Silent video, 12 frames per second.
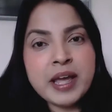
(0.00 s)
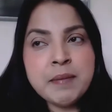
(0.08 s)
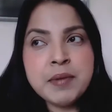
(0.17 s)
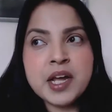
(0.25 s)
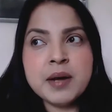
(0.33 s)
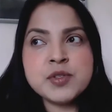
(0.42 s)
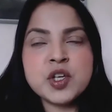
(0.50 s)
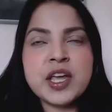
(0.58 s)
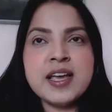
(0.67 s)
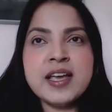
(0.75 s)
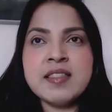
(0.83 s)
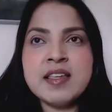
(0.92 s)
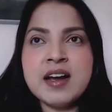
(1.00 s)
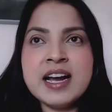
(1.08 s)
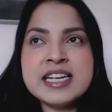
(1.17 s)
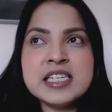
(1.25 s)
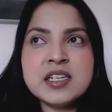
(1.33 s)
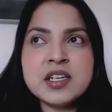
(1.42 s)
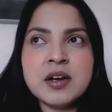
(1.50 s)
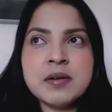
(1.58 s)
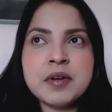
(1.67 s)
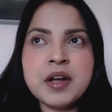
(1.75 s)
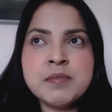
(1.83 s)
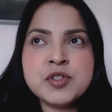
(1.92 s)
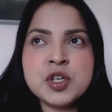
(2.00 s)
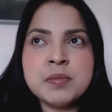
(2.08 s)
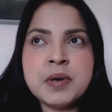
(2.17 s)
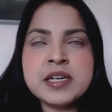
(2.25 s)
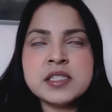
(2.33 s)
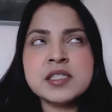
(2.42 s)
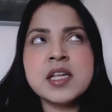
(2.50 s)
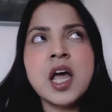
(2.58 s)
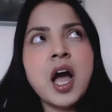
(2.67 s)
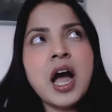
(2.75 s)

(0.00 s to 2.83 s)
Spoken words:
It becomes, okay, the idea comes to your mind is,